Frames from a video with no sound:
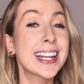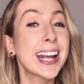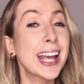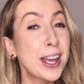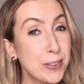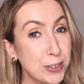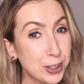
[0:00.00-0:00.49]
that
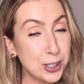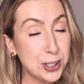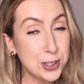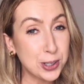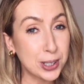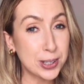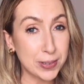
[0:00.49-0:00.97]
if you're
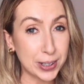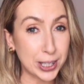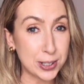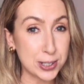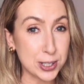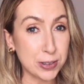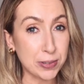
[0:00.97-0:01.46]
enjoying the
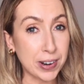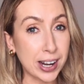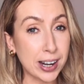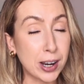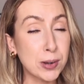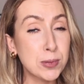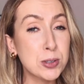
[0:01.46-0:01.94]
video so
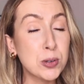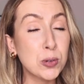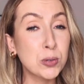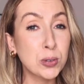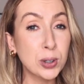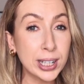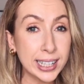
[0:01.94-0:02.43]
far, I would
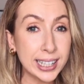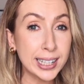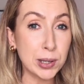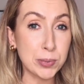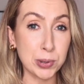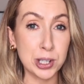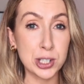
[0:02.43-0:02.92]
really
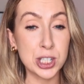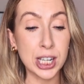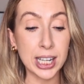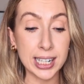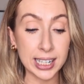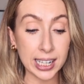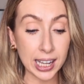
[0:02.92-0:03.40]

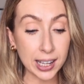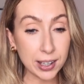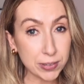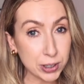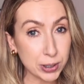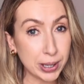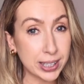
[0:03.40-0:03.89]
appreciate it
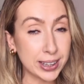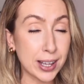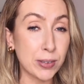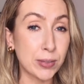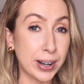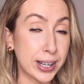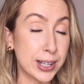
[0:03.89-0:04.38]
if you hit
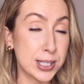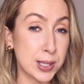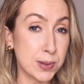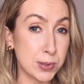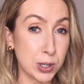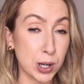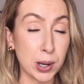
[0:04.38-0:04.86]
that red
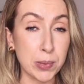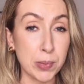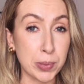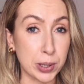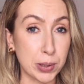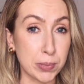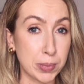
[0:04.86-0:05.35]
subscribe
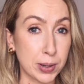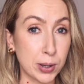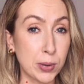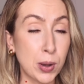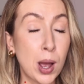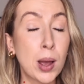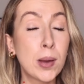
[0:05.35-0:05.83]
button
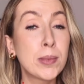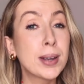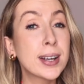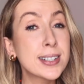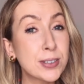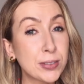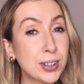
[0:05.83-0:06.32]
below,
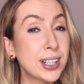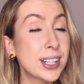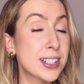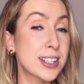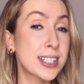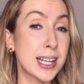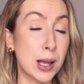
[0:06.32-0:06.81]
because it really
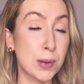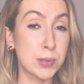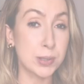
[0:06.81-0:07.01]
does help